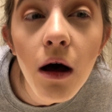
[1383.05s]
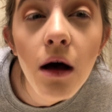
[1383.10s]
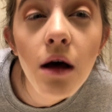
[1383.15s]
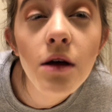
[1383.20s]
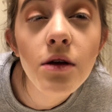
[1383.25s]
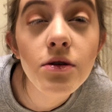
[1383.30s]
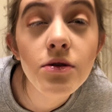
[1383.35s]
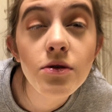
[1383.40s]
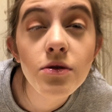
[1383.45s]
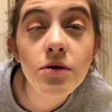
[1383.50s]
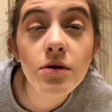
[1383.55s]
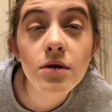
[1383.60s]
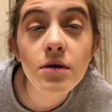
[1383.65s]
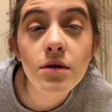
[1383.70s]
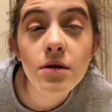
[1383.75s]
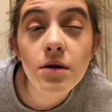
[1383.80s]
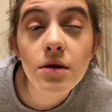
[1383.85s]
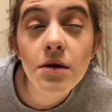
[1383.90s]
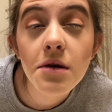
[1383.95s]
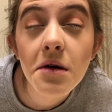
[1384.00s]
As you
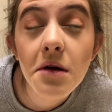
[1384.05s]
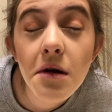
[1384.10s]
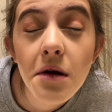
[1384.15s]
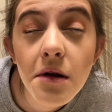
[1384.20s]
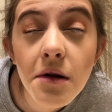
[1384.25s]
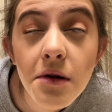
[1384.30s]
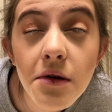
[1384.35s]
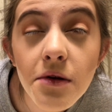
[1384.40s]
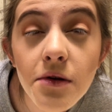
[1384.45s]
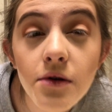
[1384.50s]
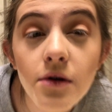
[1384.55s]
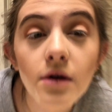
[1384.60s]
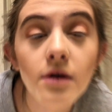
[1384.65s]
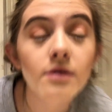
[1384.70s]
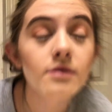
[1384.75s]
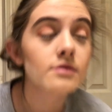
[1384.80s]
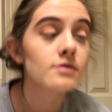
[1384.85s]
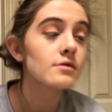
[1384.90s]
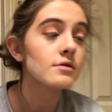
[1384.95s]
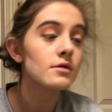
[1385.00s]
can see, it's
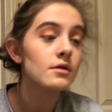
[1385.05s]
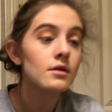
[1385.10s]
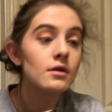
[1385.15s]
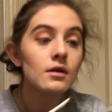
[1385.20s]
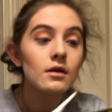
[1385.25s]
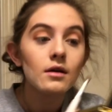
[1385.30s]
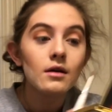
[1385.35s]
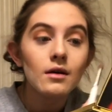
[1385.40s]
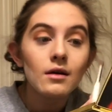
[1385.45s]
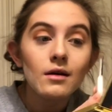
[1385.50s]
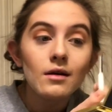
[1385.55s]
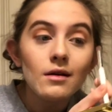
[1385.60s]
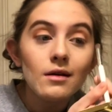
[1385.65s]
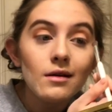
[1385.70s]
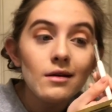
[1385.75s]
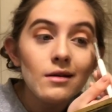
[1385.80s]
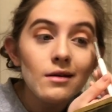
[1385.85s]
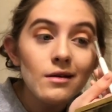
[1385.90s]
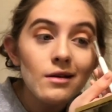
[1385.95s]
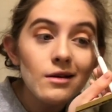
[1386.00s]
just,
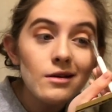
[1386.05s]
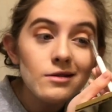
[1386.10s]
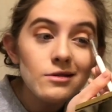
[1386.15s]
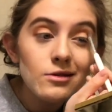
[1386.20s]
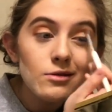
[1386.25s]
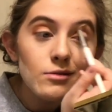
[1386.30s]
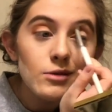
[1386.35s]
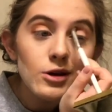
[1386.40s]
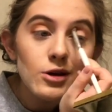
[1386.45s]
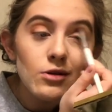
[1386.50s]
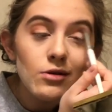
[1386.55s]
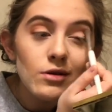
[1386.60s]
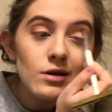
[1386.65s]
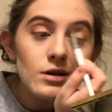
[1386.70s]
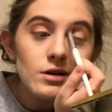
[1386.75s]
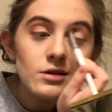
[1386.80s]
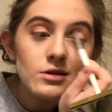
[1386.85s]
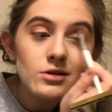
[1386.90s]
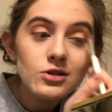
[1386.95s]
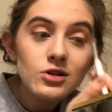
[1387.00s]
it's all my
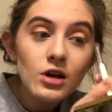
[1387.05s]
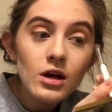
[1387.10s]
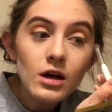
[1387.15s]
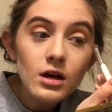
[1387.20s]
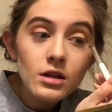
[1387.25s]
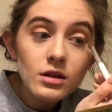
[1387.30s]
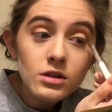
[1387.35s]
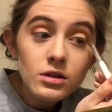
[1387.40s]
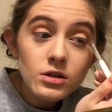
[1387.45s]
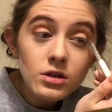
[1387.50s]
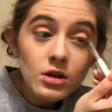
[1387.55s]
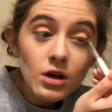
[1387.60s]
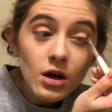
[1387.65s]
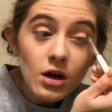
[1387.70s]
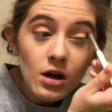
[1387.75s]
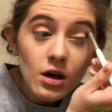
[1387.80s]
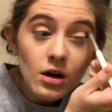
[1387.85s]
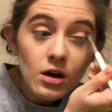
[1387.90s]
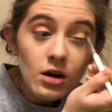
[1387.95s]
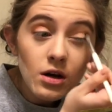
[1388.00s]
crease shades
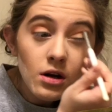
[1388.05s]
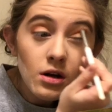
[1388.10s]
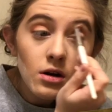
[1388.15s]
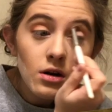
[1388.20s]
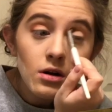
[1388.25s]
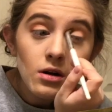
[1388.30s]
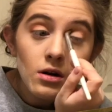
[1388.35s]
done.